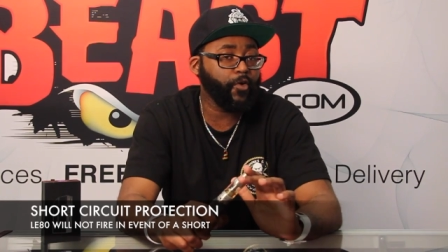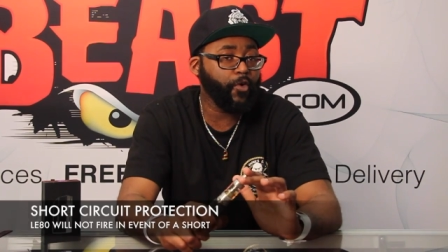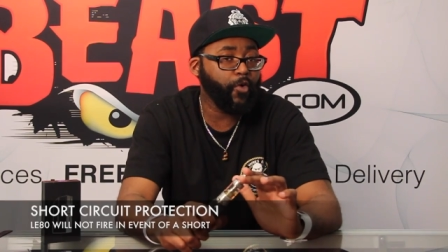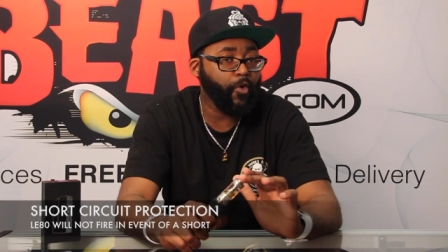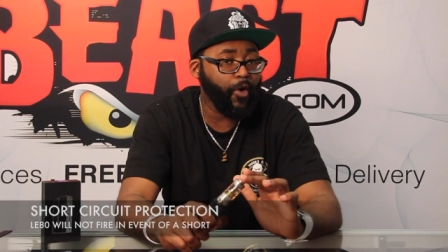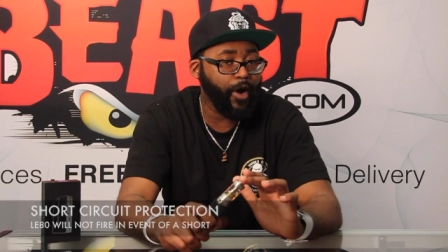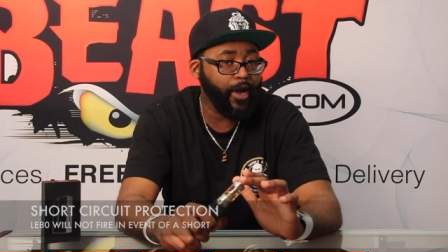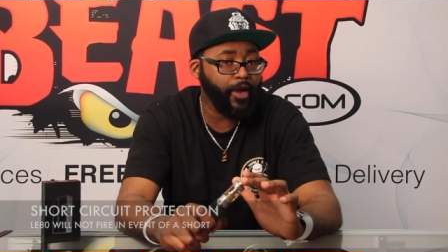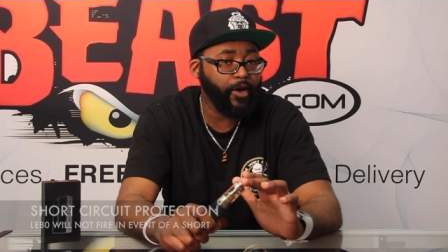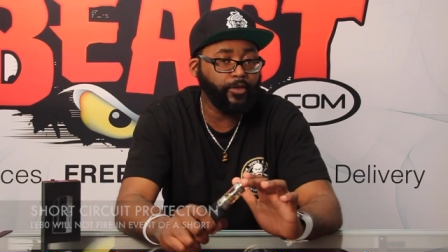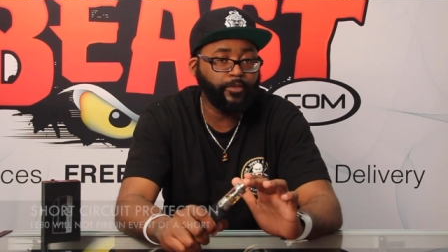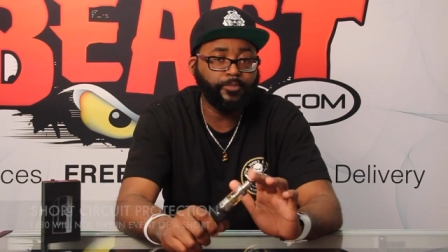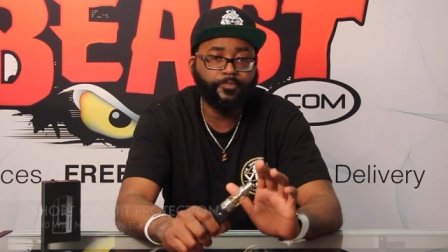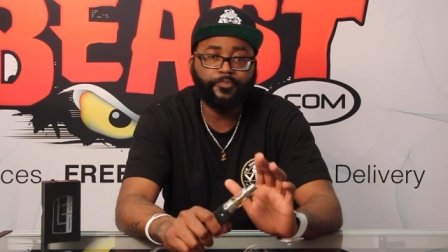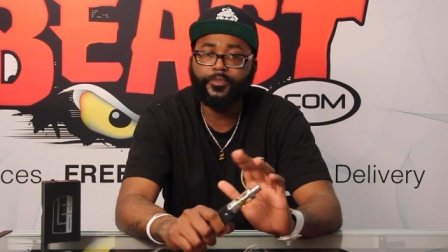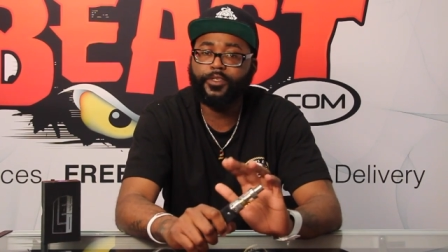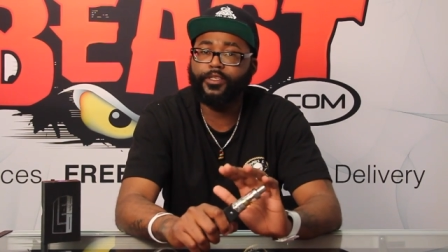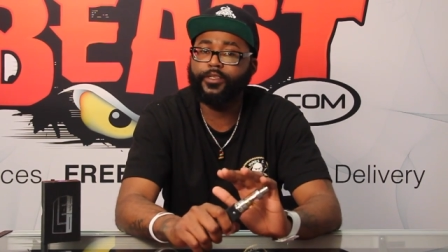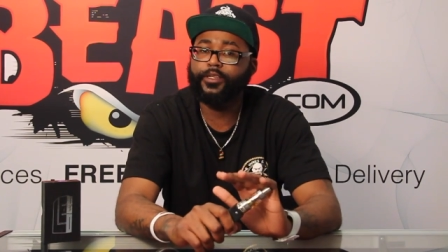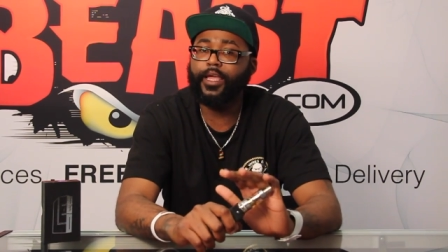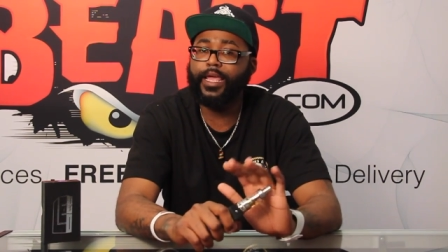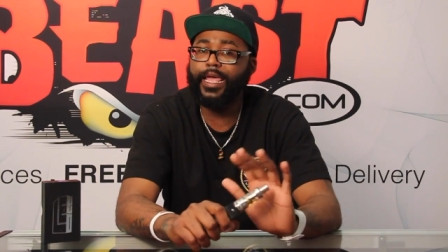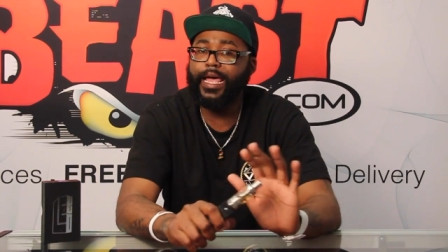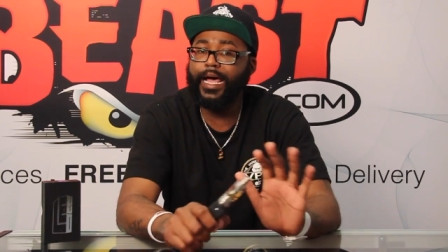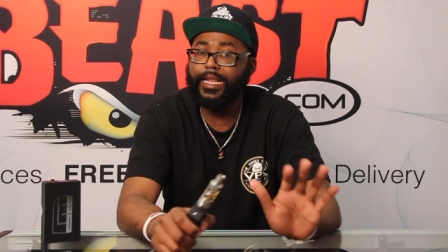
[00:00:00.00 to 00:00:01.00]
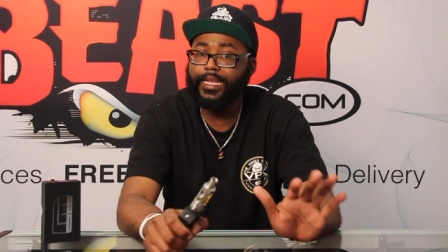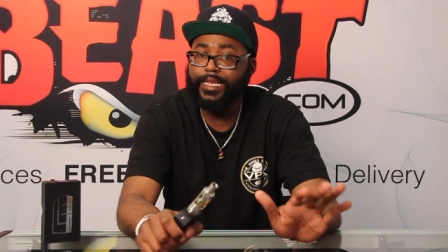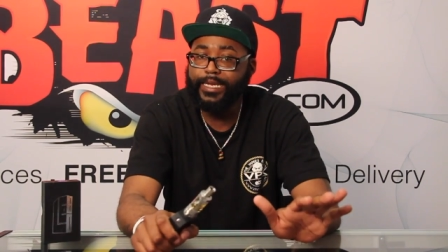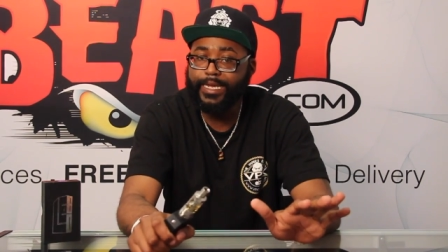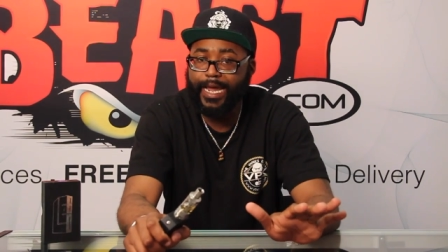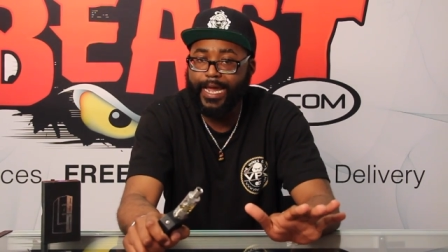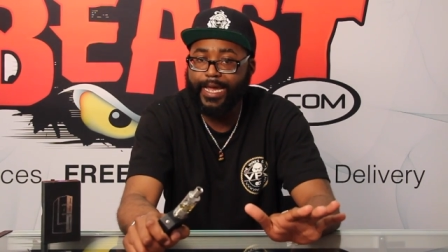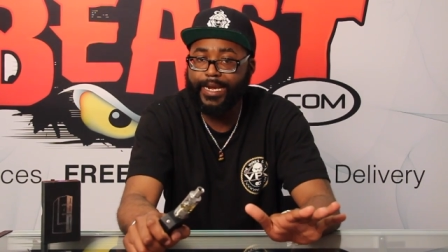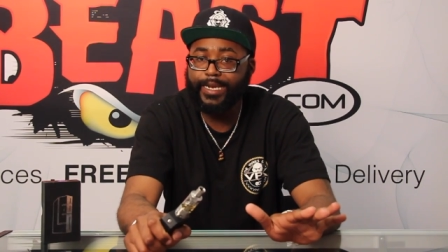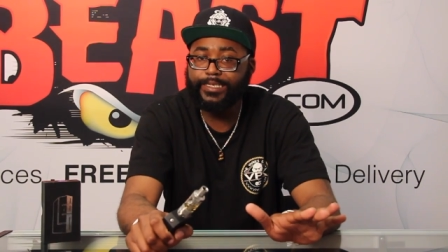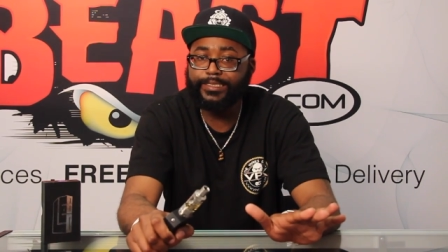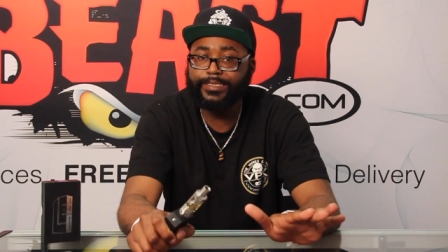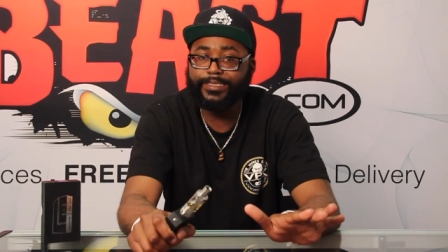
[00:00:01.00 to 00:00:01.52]
coil, the
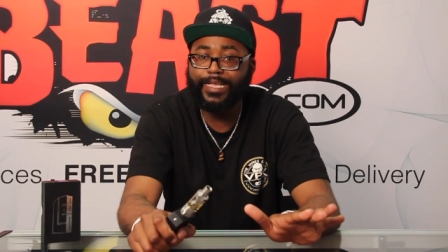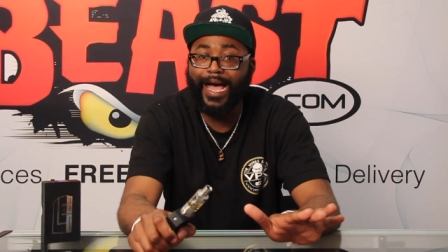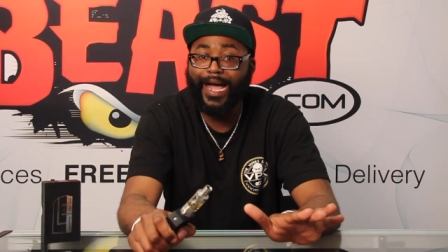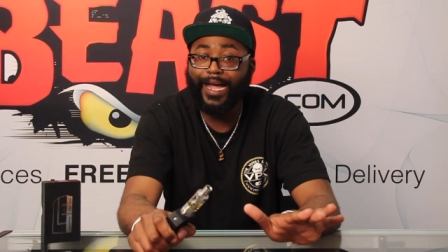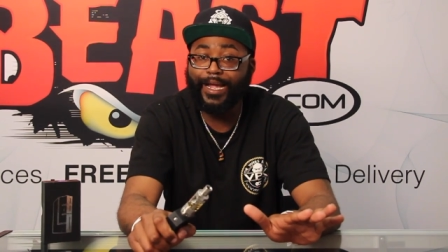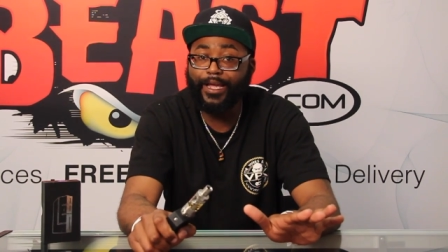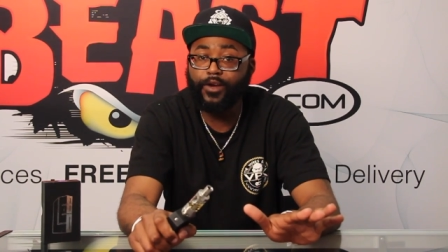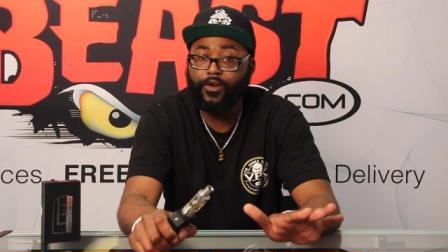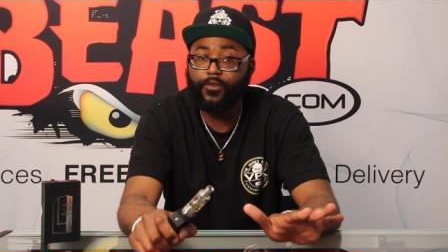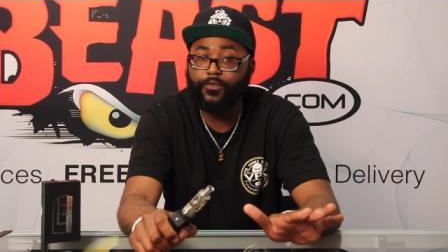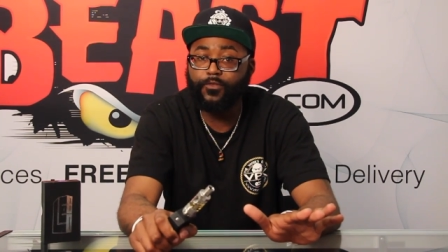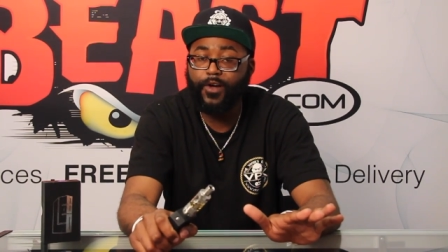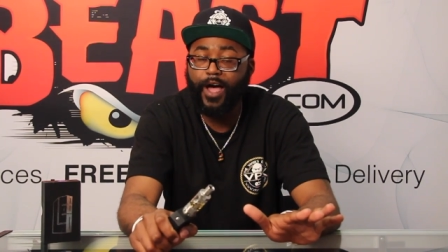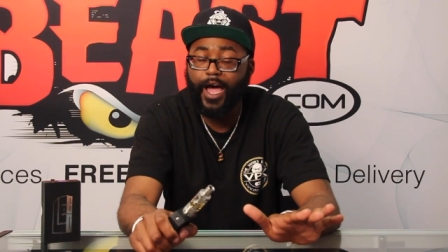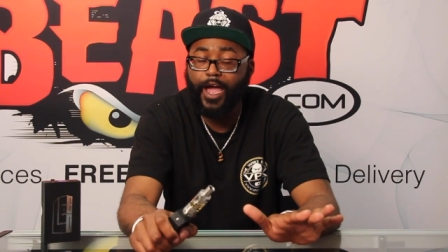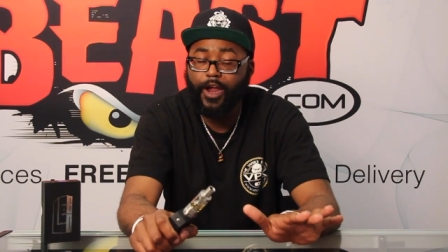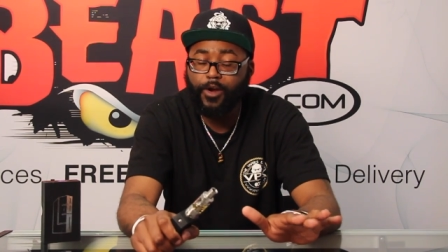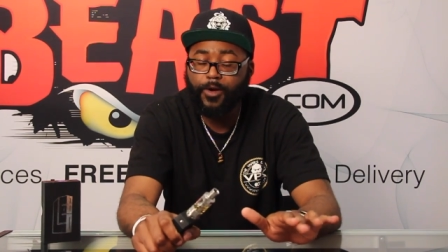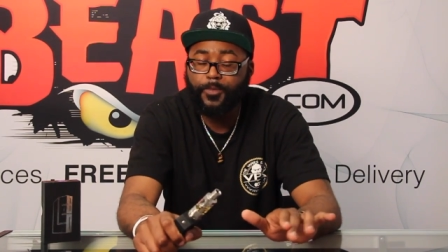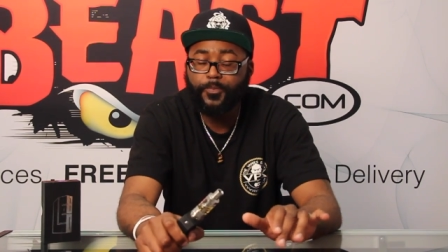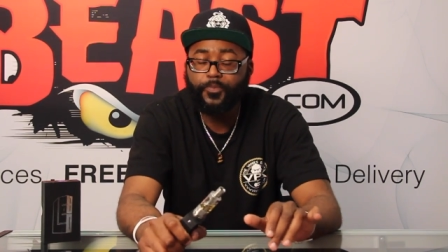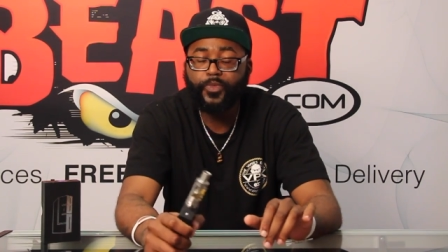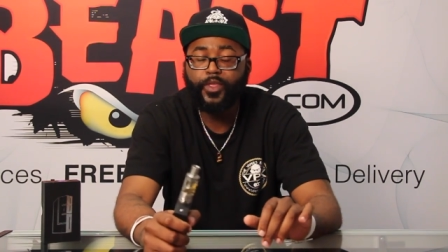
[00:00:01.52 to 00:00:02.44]
LE80 is not going to fire.